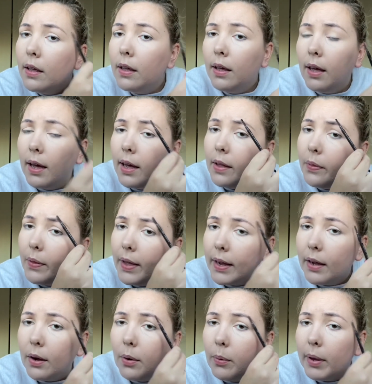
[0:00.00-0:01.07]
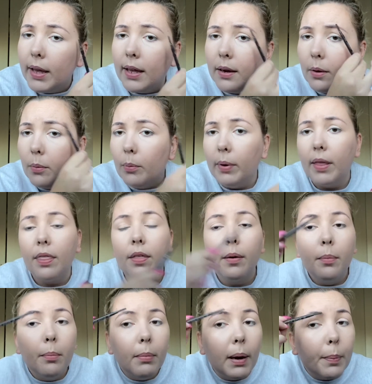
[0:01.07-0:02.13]
and then go in with
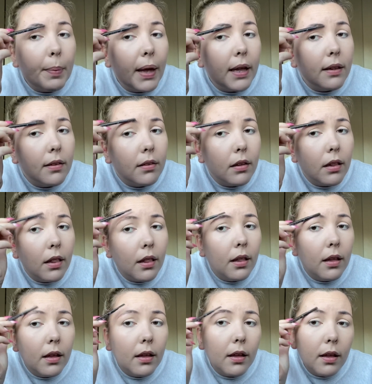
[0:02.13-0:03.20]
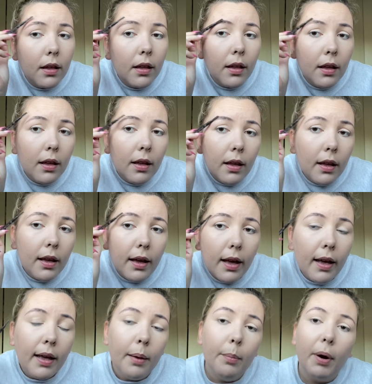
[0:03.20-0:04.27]
my pencil.
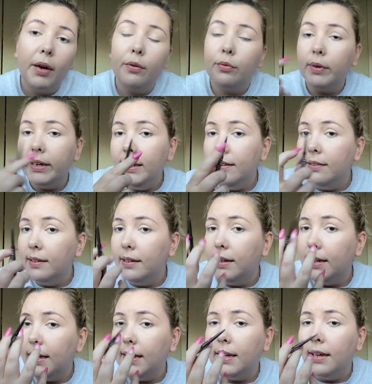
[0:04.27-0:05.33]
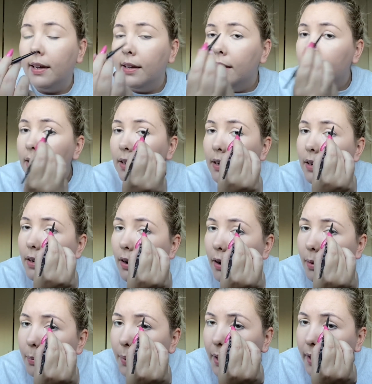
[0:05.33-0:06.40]
I recently
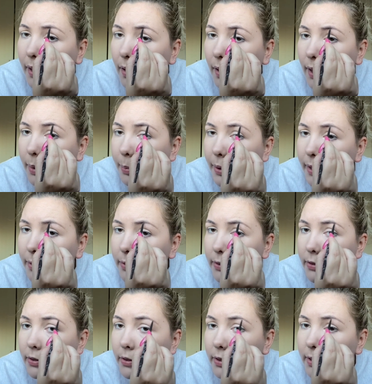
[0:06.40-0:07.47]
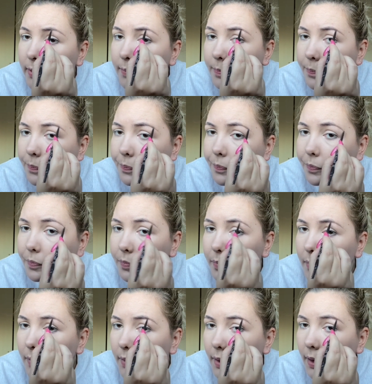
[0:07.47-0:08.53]
got my eyebrows done,
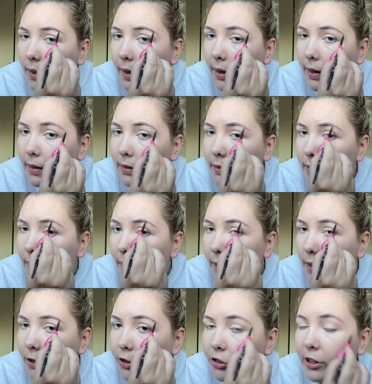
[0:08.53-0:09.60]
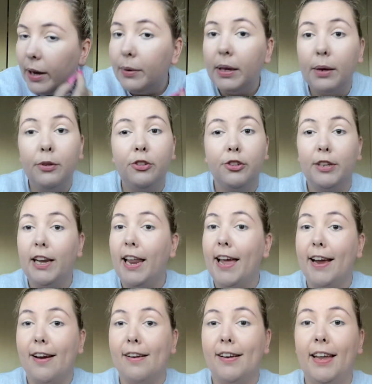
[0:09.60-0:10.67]
and shout out to
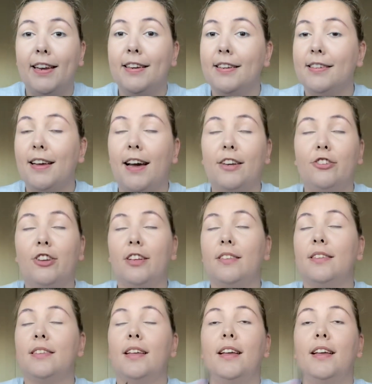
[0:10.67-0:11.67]
Claire in Natasha's.